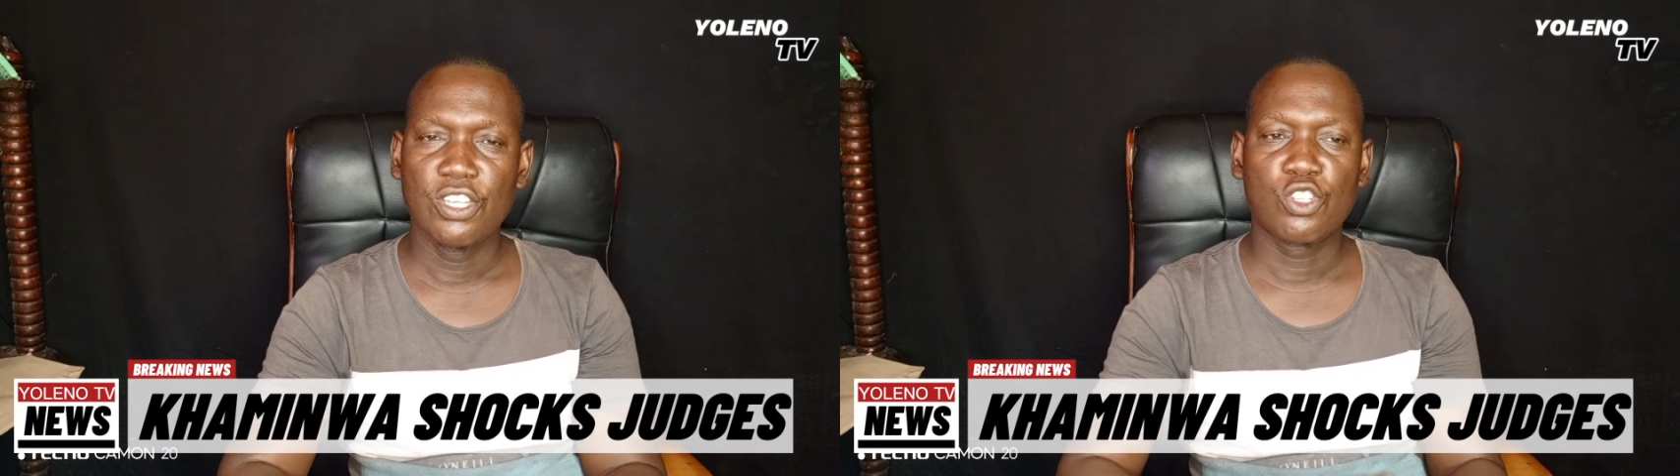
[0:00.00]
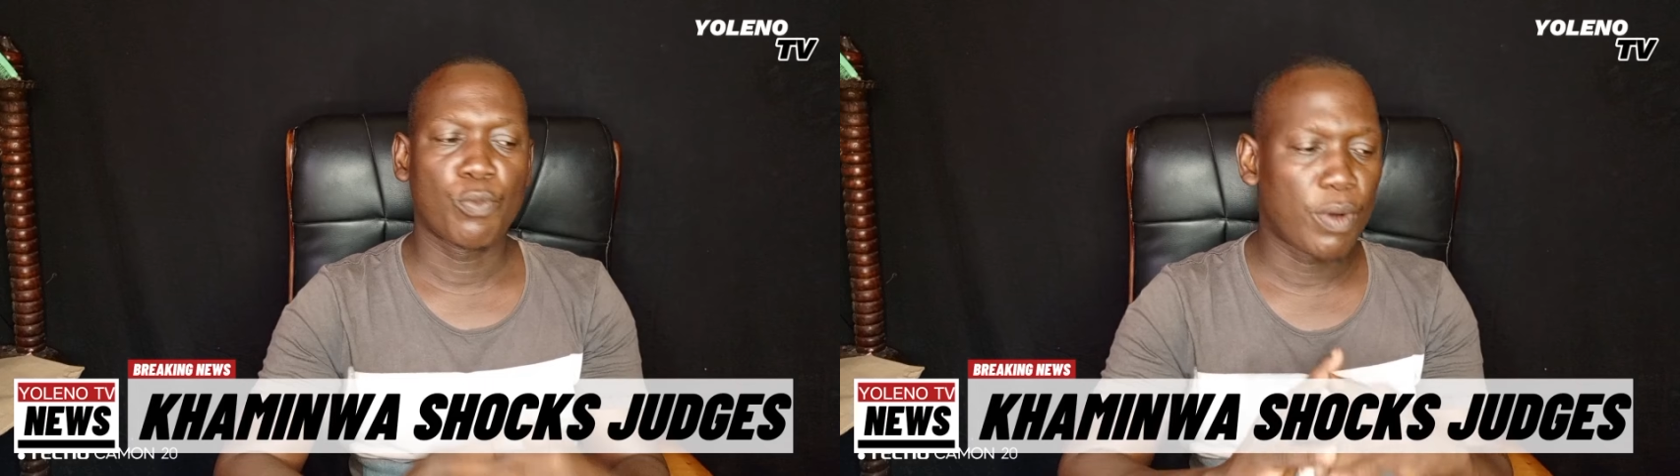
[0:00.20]

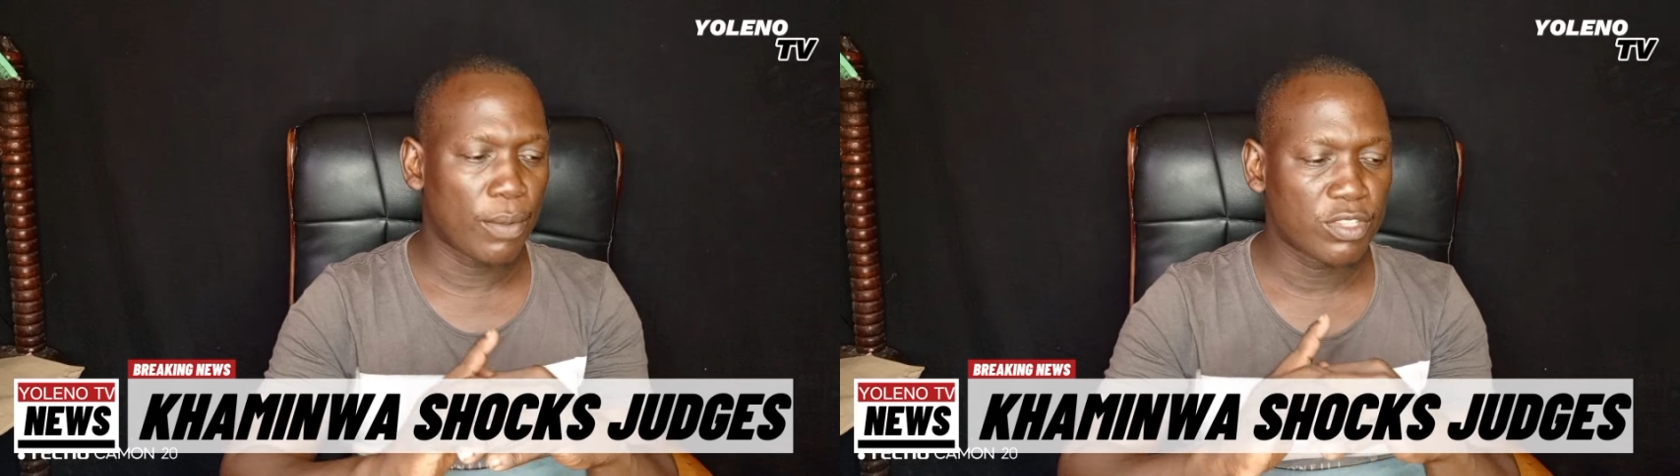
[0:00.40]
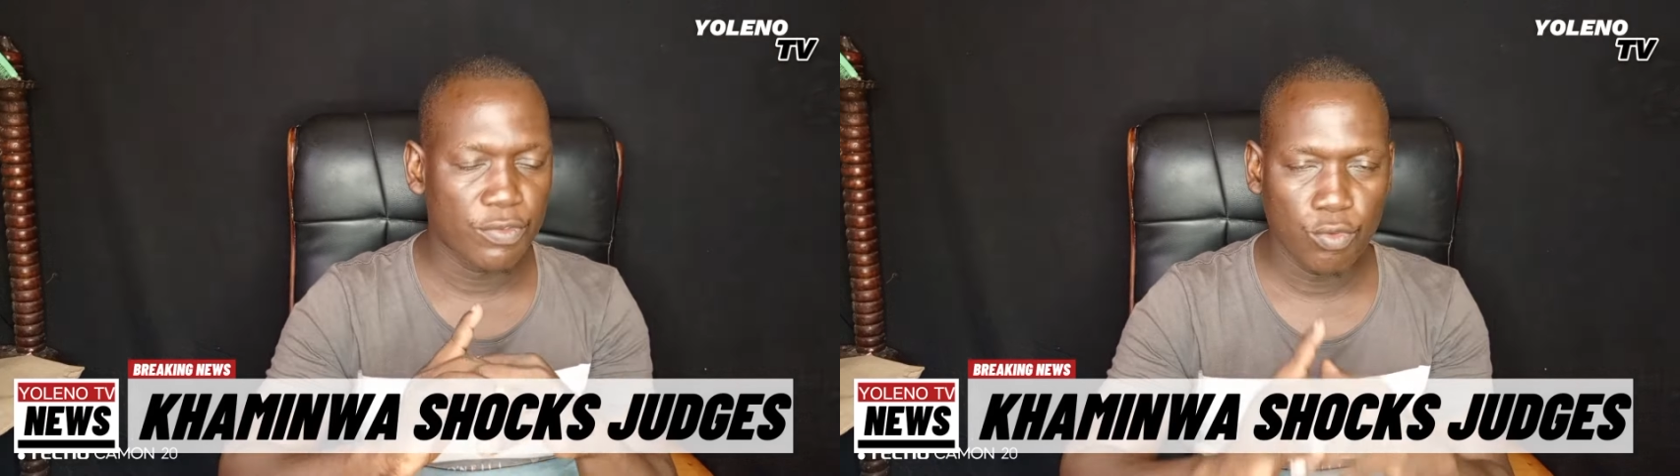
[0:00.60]
So
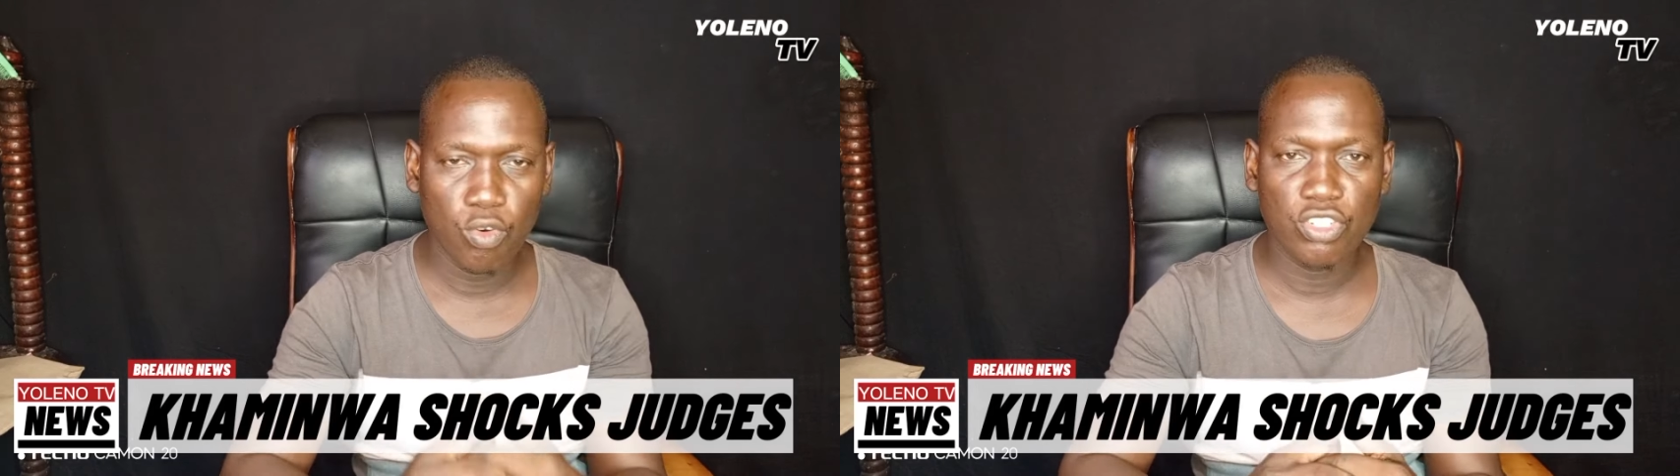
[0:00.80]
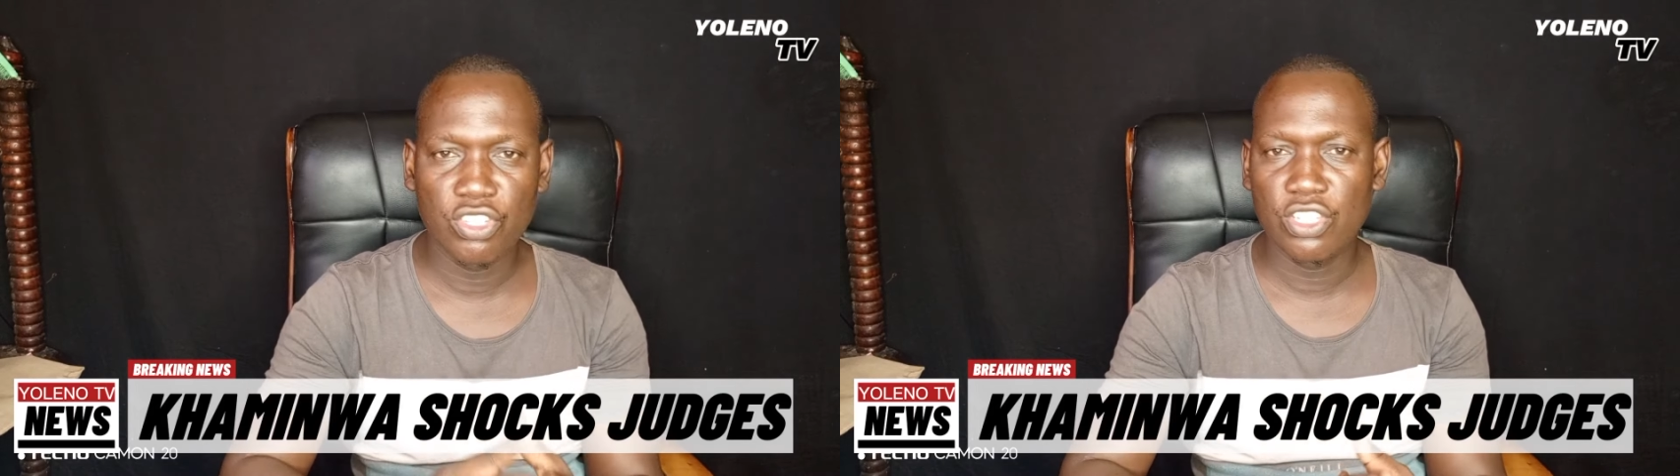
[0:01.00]
perhaps if
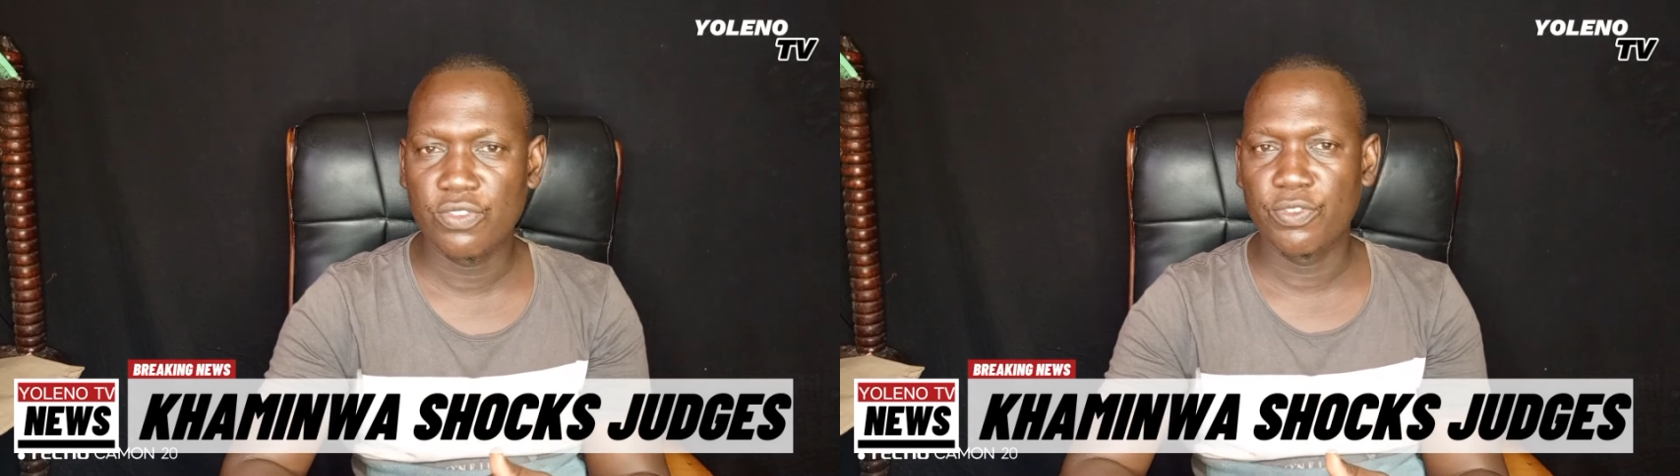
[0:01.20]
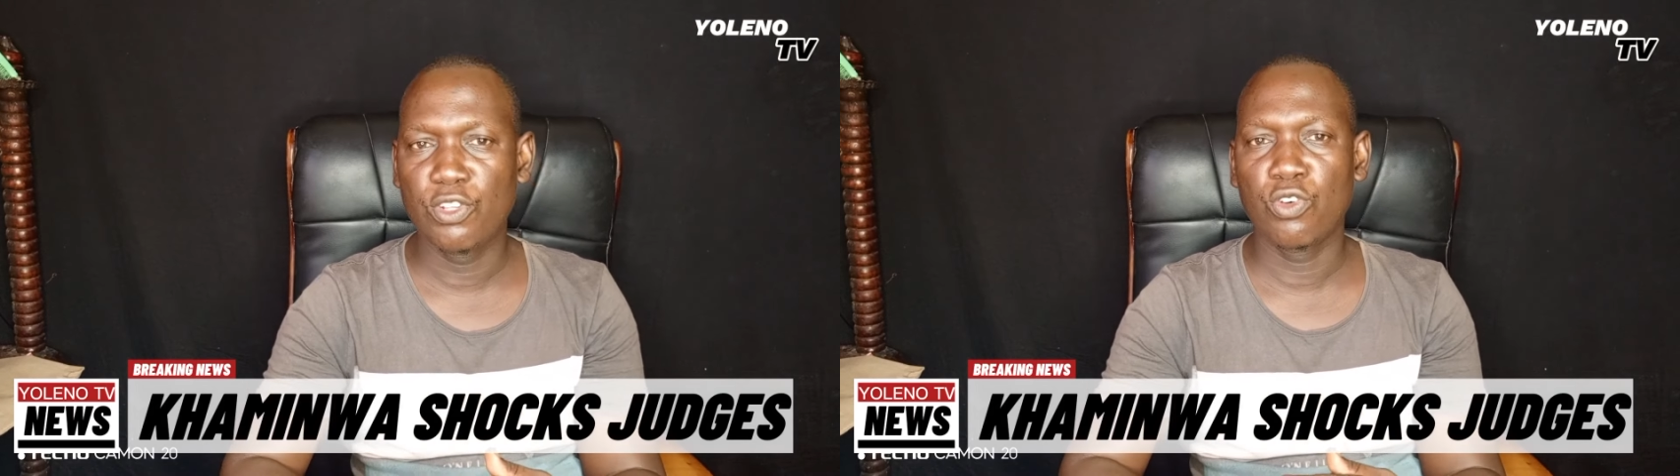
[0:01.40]
you're watching
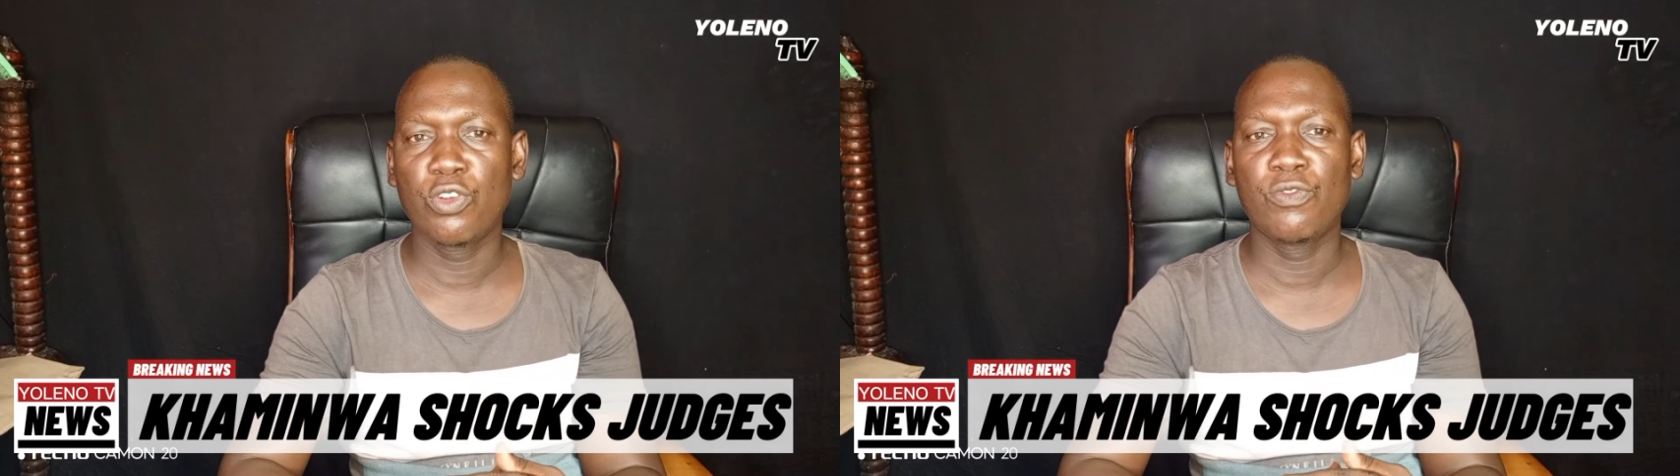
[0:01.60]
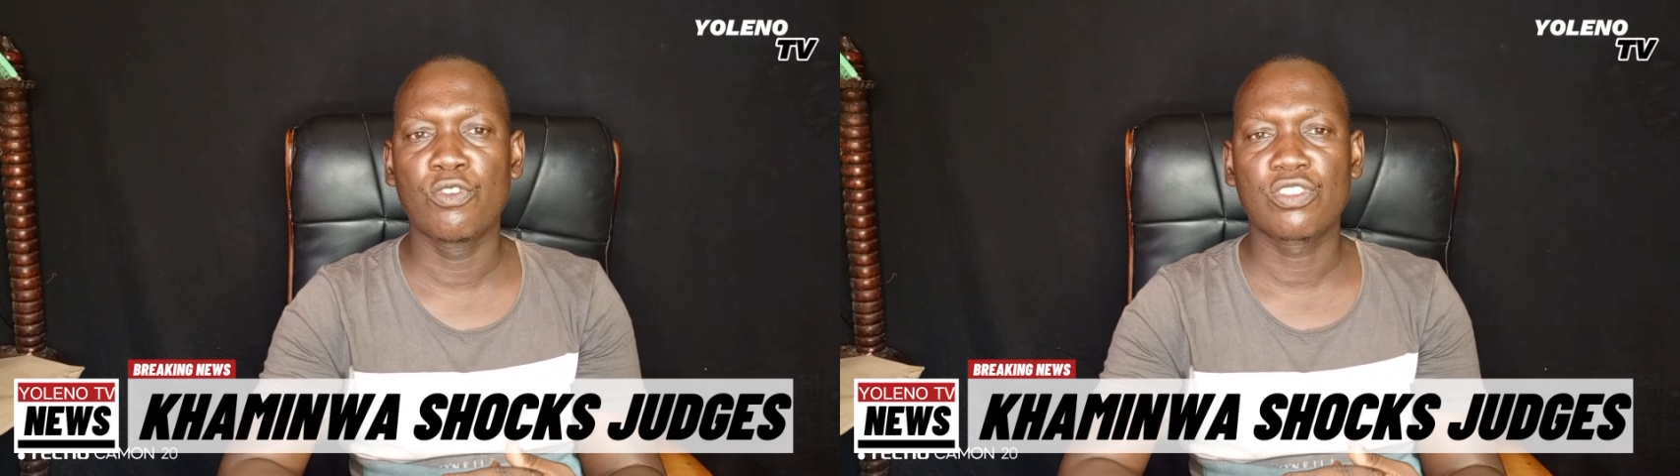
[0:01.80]
this video
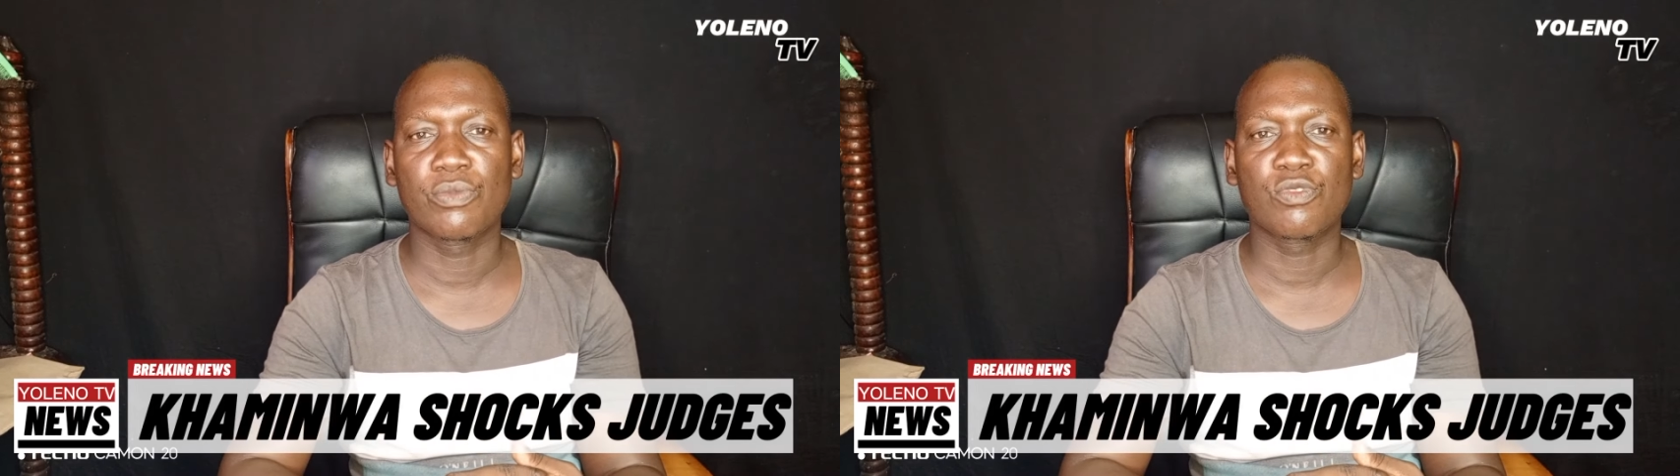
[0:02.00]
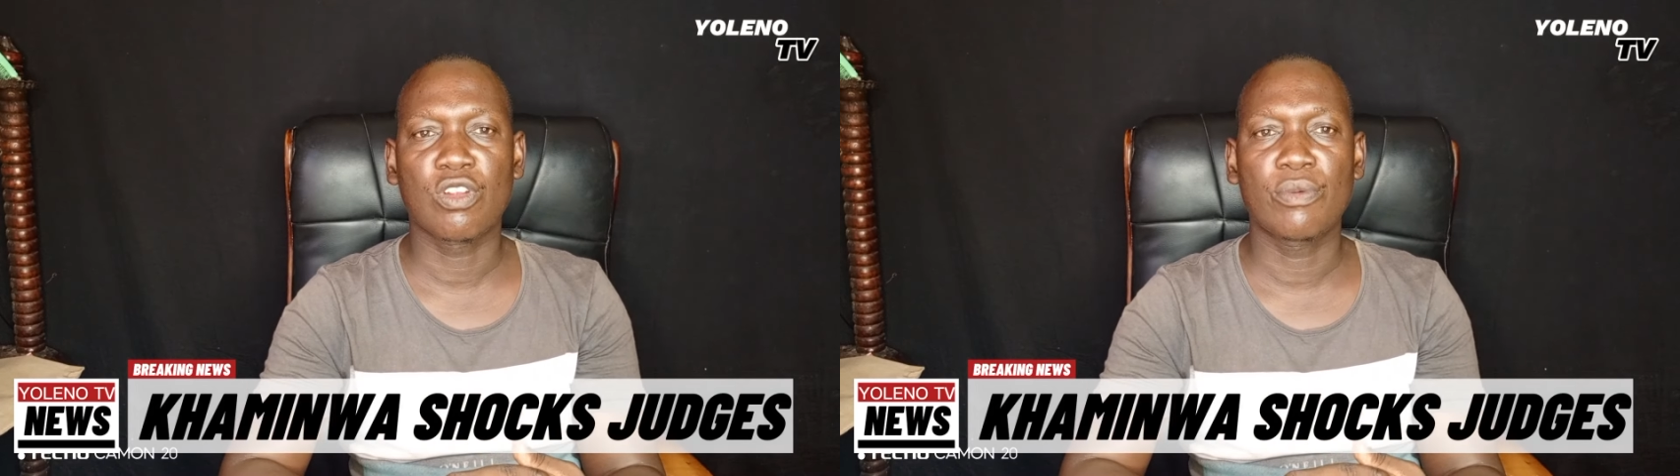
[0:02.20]
and you've not
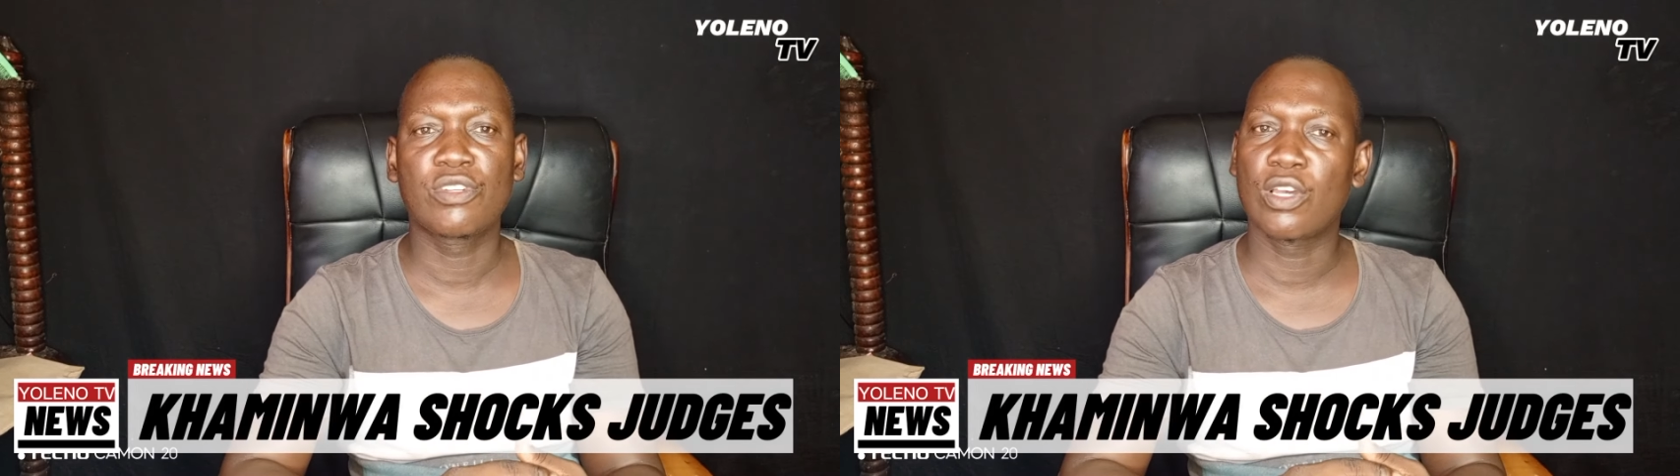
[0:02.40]
subscribed,